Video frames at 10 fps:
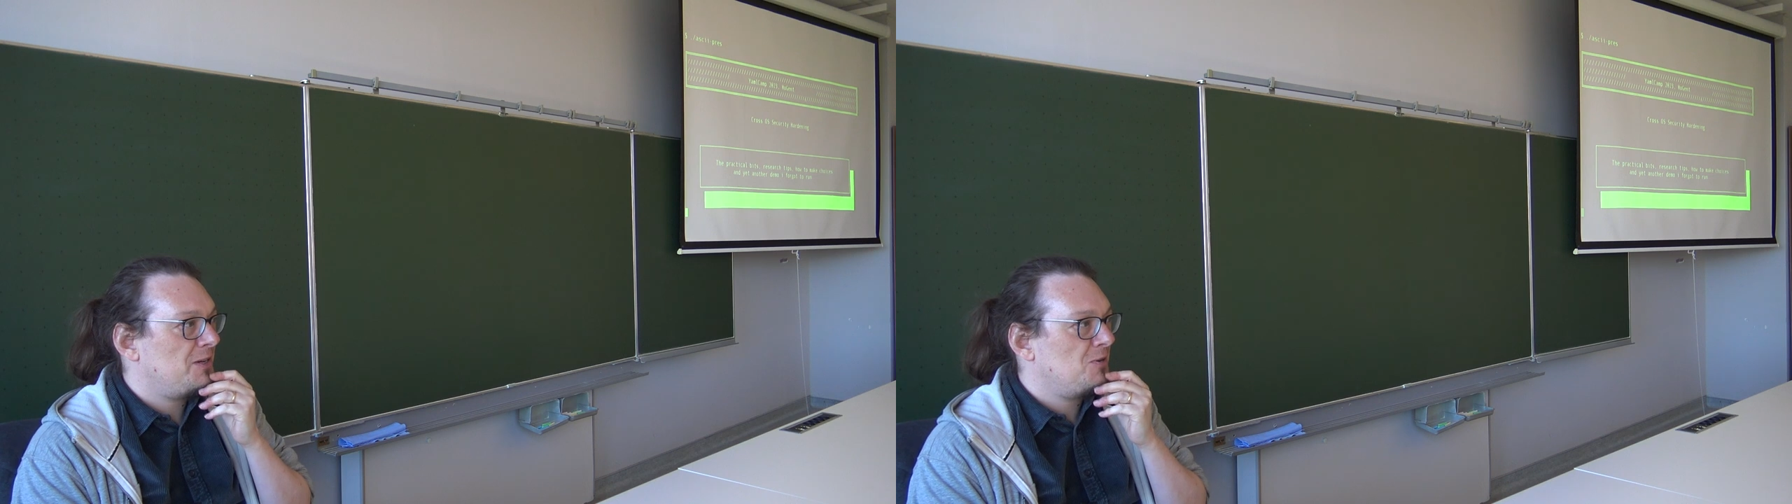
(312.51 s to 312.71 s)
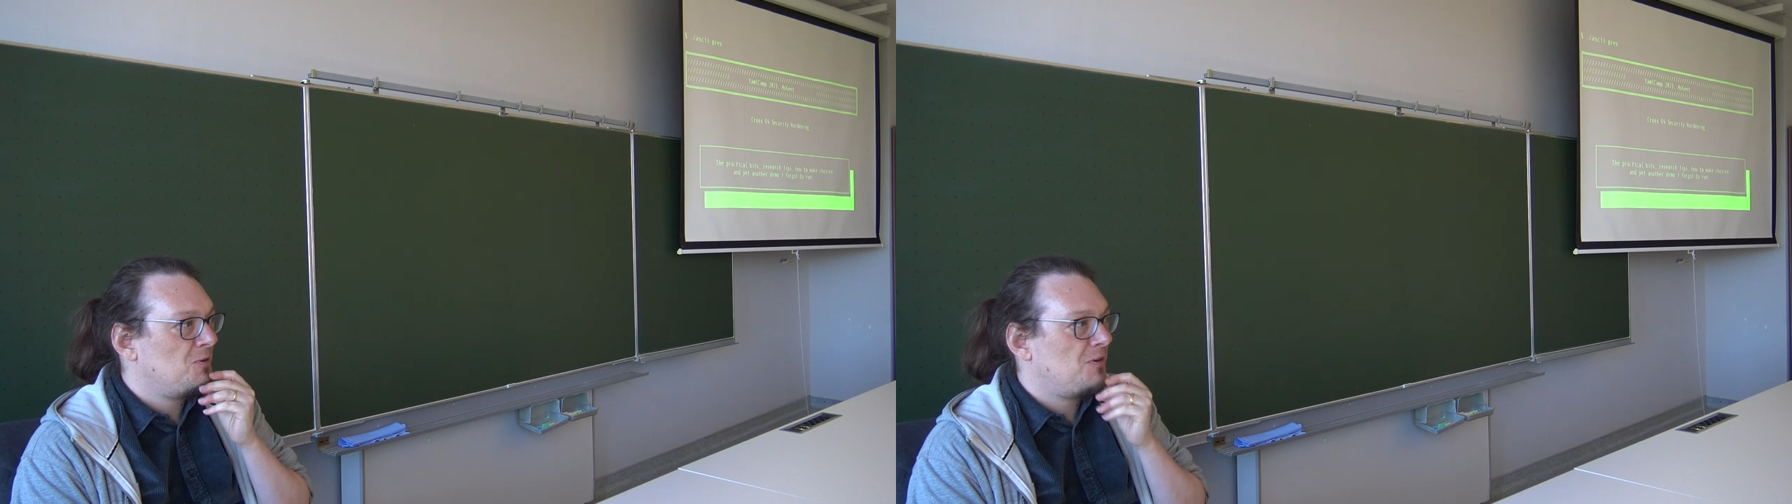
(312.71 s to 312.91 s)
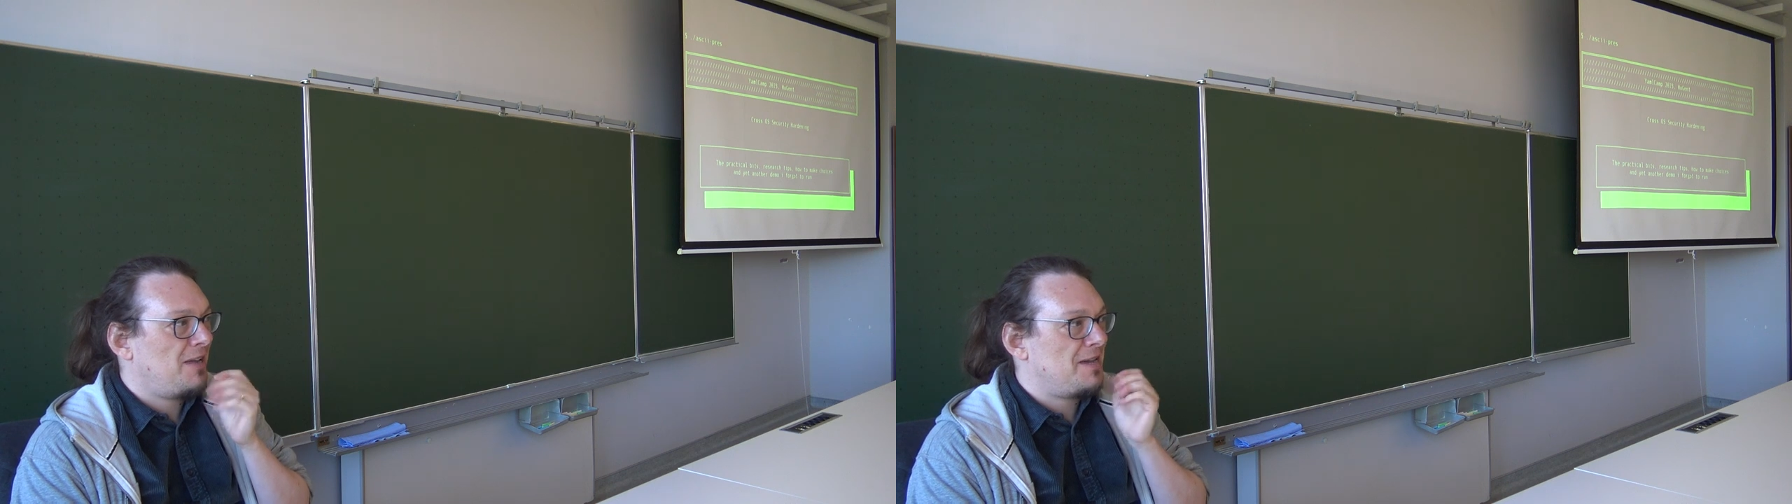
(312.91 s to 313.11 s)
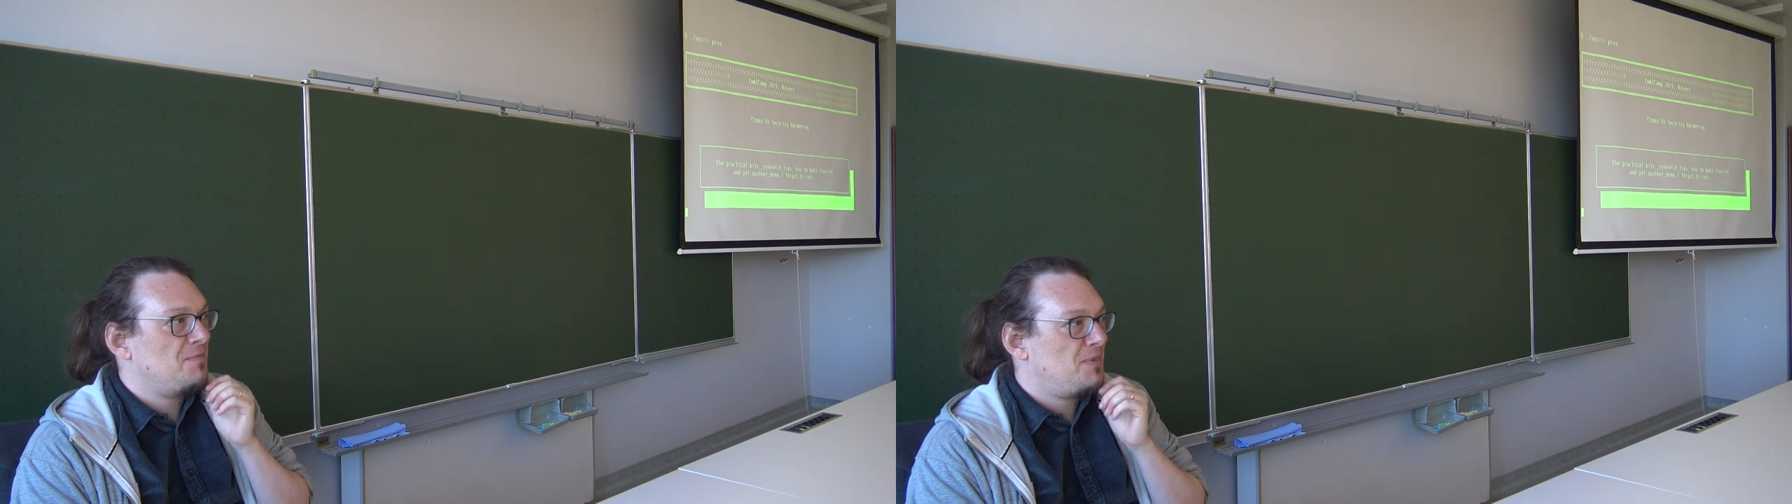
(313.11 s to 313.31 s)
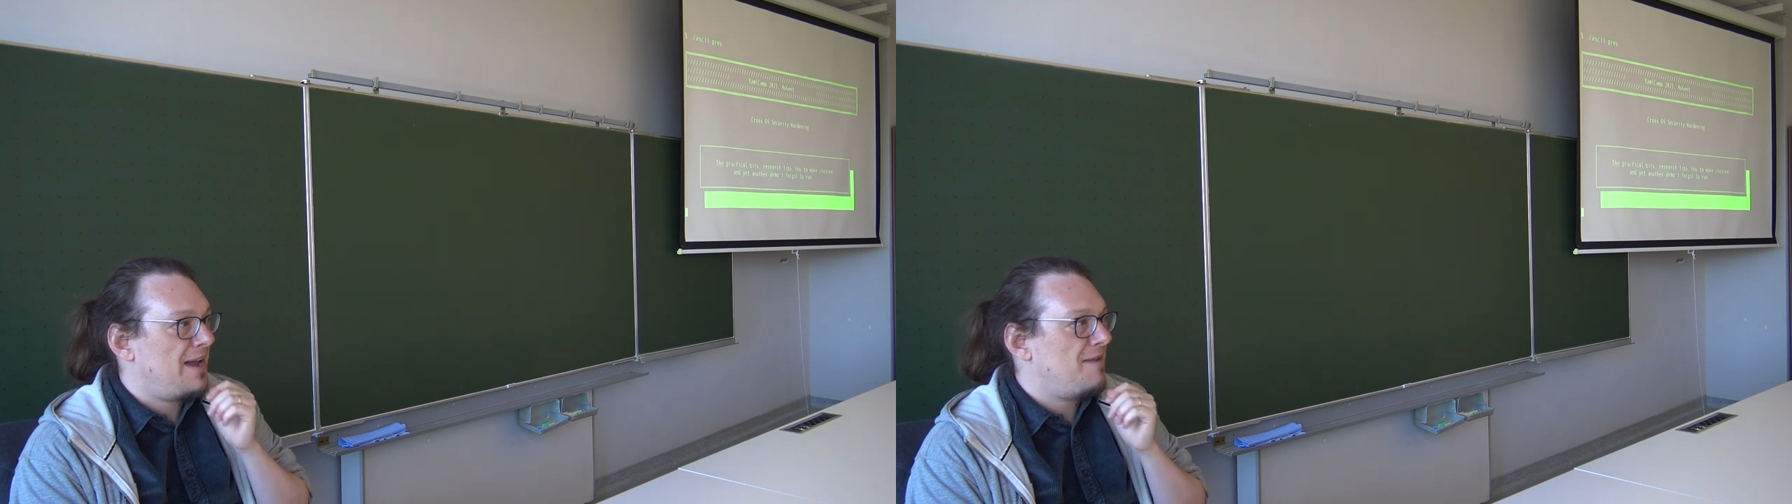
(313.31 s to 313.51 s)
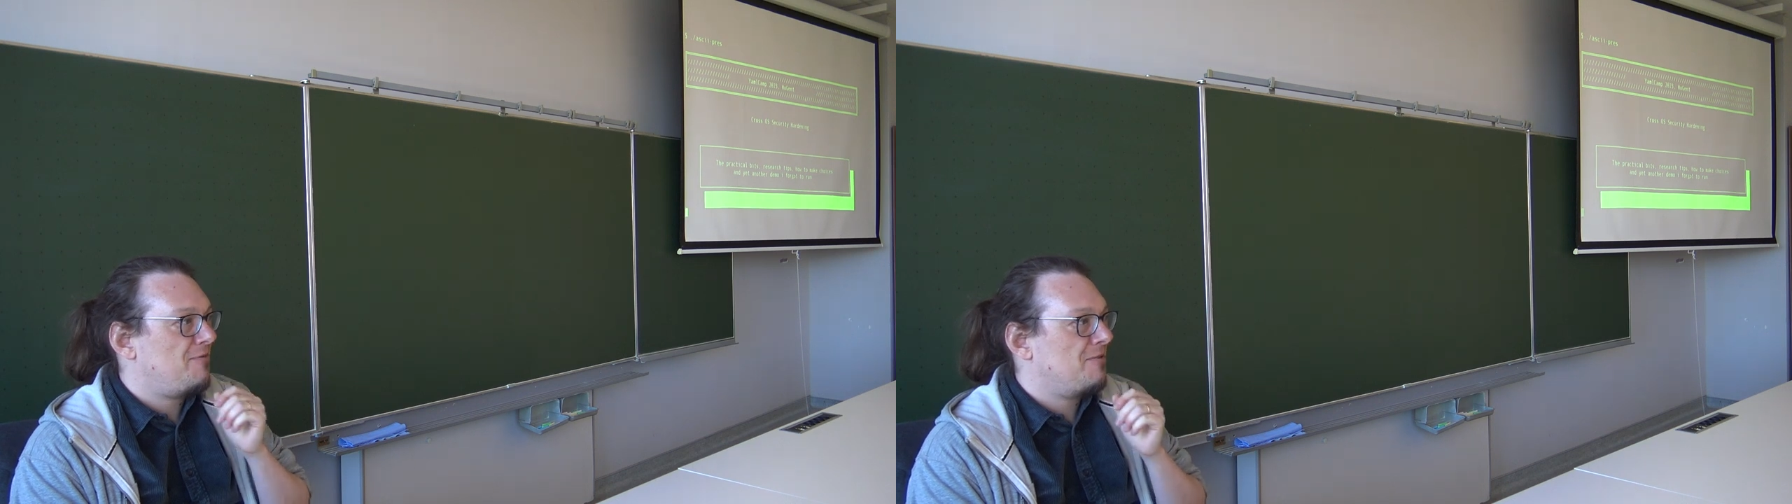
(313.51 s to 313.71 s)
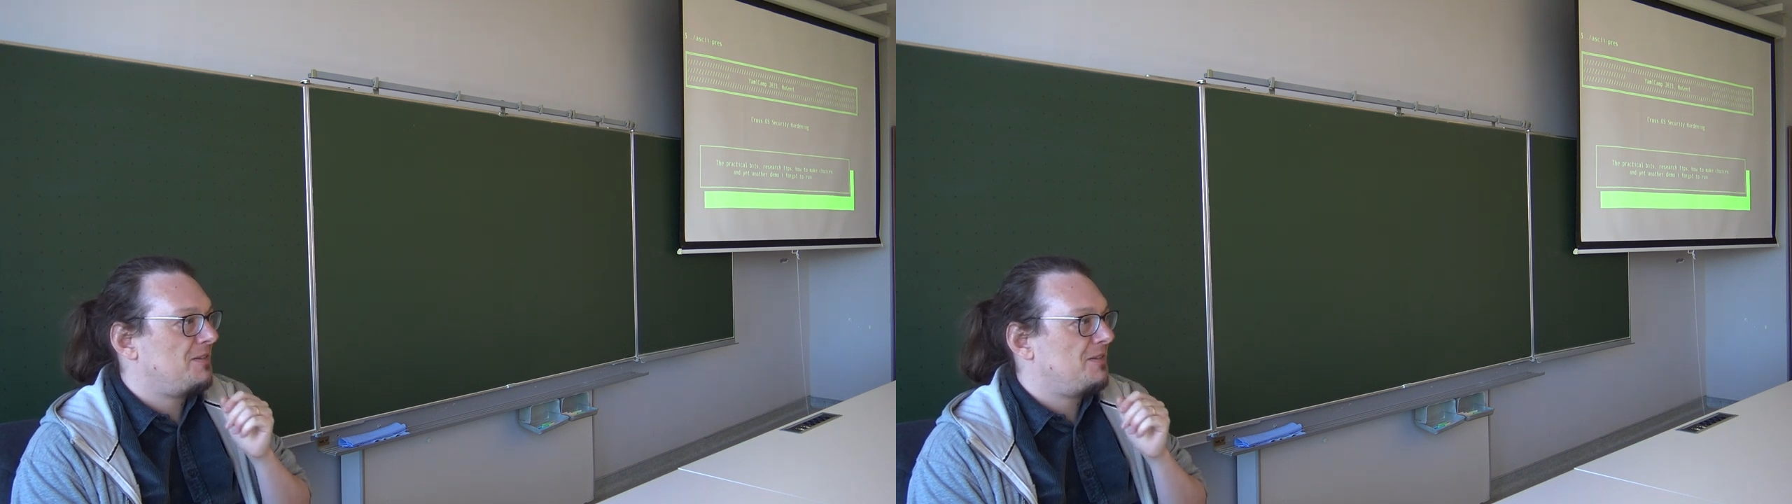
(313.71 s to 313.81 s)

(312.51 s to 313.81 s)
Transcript: you looked like in pain for